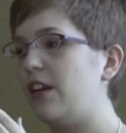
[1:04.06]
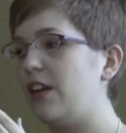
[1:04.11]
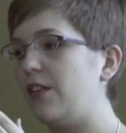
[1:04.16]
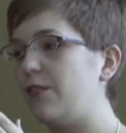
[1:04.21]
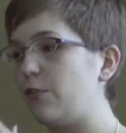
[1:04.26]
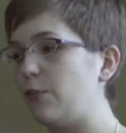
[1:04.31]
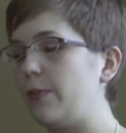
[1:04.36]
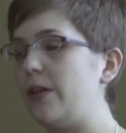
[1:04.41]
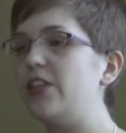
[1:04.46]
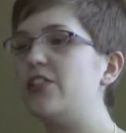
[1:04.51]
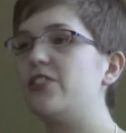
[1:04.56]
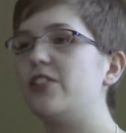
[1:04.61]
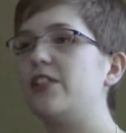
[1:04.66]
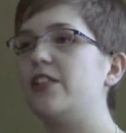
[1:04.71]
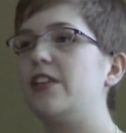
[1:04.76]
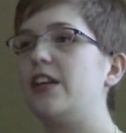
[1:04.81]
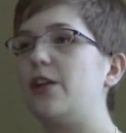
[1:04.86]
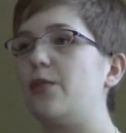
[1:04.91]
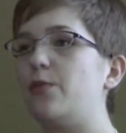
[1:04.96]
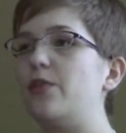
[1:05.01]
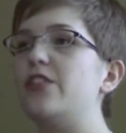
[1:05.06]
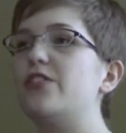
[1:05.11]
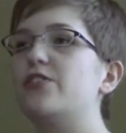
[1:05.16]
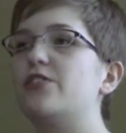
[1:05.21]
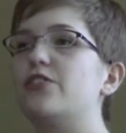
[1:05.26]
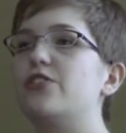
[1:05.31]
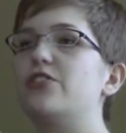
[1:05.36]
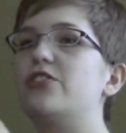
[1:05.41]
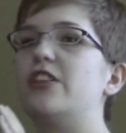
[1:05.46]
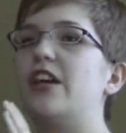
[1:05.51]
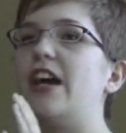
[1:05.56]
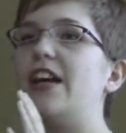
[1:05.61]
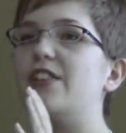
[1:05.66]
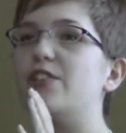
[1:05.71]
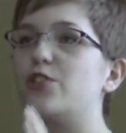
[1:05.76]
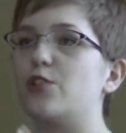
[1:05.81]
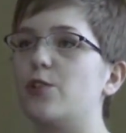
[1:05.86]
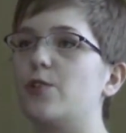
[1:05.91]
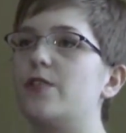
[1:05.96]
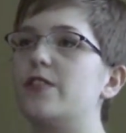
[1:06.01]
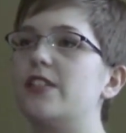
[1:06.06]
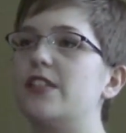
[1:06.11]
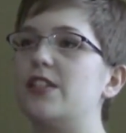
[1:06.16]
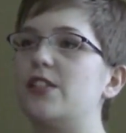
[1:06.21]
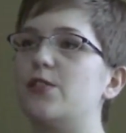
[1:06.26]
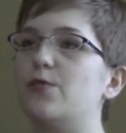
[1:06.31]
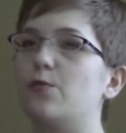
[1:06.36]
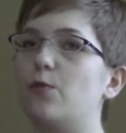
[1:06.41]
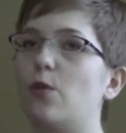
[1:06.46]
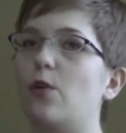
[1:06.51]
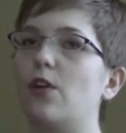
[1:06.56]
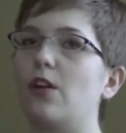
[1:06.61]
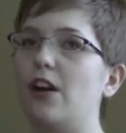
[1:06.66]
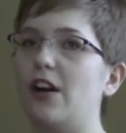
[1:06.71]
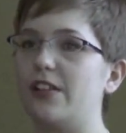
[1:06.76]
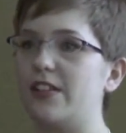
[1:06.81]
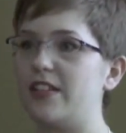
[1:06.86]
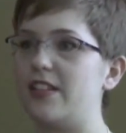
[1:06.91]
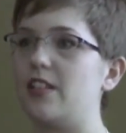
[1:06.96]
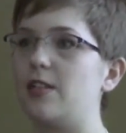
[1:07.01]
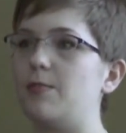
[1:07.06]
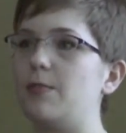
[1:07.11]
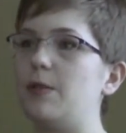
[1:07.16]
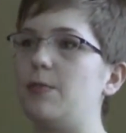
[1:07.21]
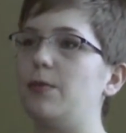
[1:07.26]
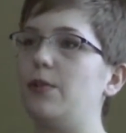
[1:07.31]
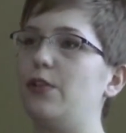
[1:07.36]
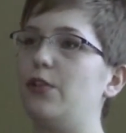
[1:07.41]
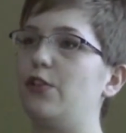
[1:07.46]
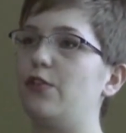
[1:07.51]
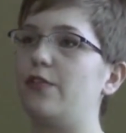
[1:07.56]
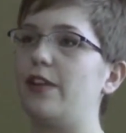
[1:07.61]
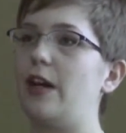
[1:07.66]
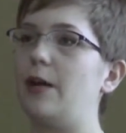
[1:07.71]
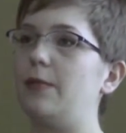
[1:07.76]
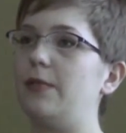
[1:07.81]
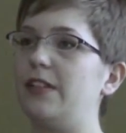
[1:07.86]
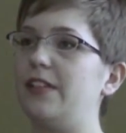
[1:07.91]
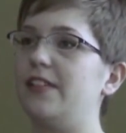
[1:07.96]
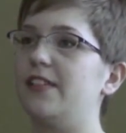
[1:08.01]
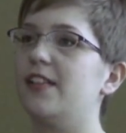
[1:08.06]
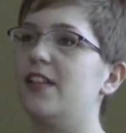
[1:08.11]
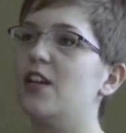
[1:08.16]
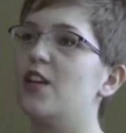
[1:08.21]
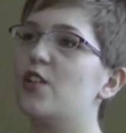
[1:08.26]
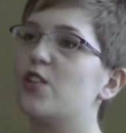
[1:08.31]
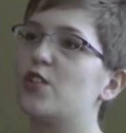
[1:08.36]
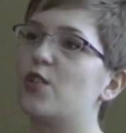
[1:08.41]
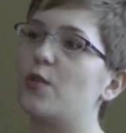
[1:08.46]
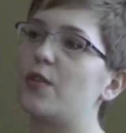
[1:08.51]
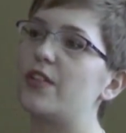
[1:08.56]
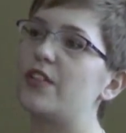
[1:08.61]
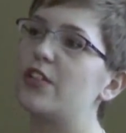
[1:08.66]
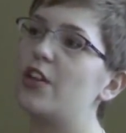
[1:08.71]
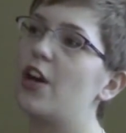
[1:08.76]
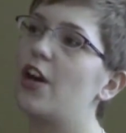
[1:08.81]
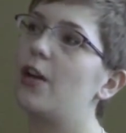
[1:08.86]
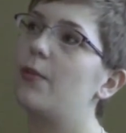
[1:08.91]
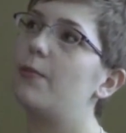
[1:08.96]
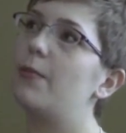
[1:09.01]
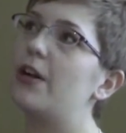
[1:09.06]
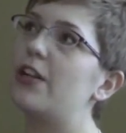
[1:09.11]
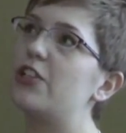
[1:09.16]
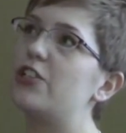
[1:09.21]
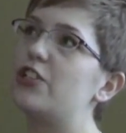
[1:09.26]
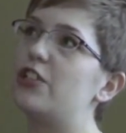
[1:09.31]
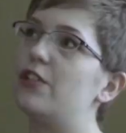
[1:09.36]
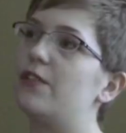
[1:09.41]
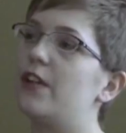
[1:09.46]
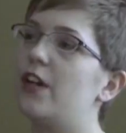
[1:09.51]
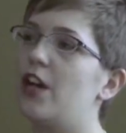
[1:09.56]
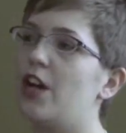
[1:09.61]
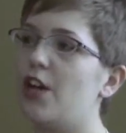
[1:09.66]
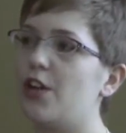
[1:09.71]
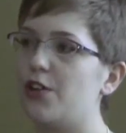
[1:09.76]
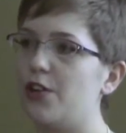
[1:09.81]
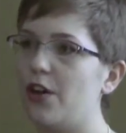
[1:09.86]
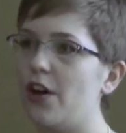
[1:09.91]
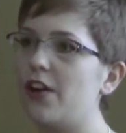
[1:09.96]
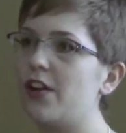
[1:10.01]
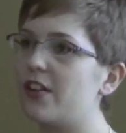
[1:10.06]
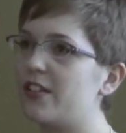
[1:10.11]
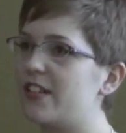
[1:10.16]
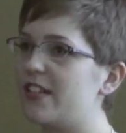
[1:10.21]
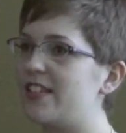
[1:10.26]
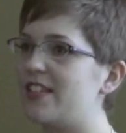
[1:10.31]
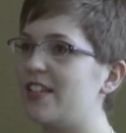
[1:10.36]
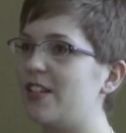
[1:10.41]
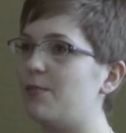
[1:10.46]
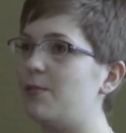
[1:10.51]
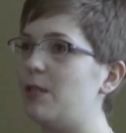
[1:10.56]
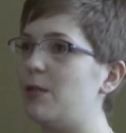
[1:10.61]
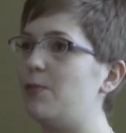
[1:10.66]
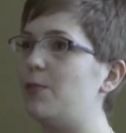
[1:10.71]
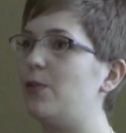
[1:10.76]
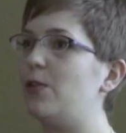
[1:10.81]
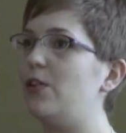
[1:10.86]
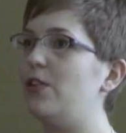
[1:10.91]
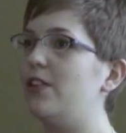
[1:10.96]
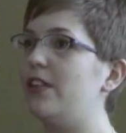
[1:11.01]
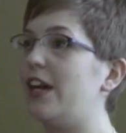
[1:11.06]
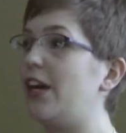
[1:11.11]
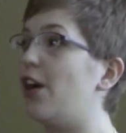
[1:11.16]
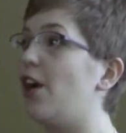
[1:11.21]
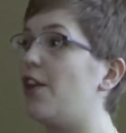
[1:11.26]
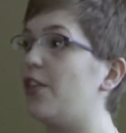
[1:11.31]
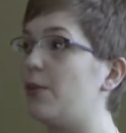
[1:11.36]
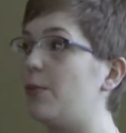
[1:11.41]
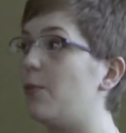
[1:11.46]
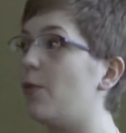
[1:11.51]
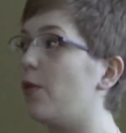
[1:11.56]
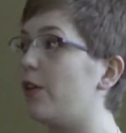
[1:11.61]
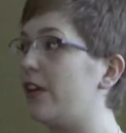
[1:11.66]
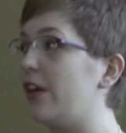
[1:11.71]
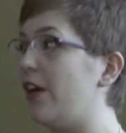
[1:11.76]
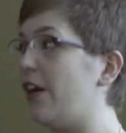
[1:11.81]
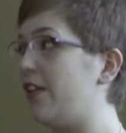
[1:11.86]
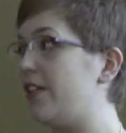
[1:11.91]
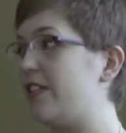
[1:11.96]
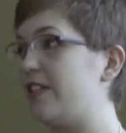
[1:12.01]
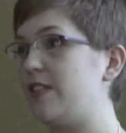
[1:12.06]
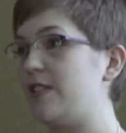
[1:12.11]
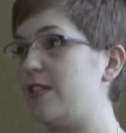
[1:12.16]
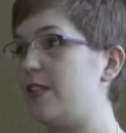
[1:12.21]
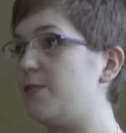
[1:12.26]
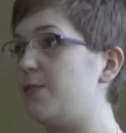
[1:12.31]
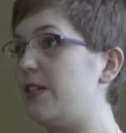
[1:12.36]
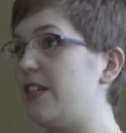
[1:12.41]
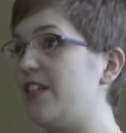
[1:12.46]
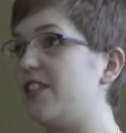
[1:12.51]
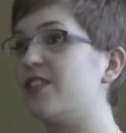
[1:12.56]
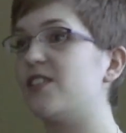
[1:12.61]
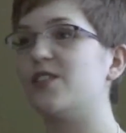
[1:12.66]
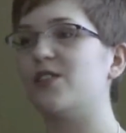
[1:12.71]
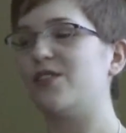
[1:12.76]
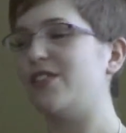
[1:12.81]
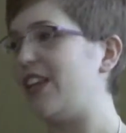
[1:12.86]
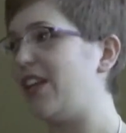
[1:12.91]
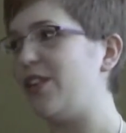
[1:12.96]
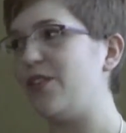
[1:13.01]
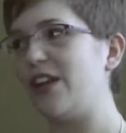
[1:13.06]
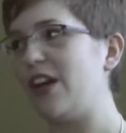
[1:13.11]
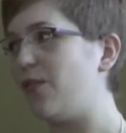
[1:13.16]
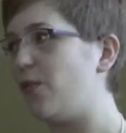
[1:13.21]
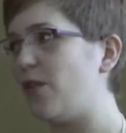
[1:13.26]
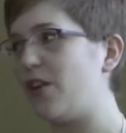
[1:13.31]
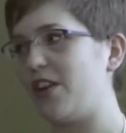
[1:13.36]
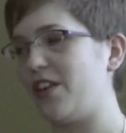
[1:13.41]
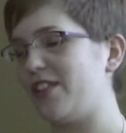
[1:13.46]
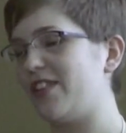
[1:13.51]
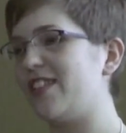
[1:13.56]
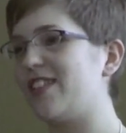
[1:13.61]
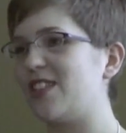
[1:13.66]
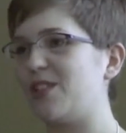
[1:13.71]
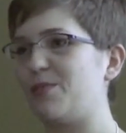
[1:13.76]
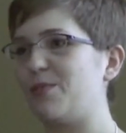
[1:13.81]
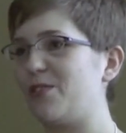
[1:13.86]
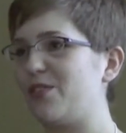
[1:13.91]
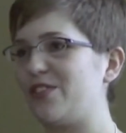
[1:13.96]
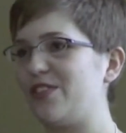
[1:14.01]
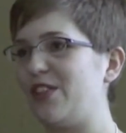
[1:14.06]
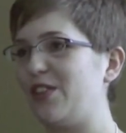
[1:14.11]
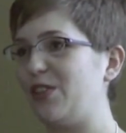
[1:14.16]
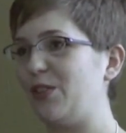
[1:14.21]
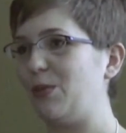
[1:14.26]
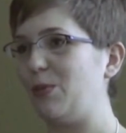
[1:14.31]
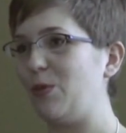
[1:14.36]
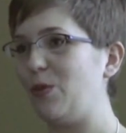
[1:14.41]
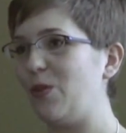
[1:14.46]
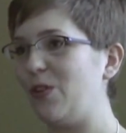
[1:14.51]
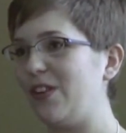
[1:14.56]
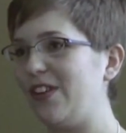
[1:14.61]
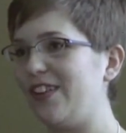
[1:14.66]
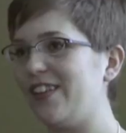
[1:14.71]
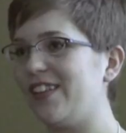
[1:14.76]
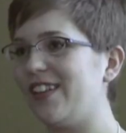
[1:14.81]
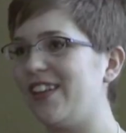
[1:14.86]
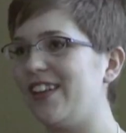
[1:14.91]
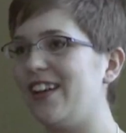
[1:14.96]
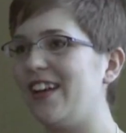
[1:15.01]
information and research and services for autistic people and their families. So it's not a bunch of non-autistic people like on the board at Autism Speaks. They don't have one autistic person on their board.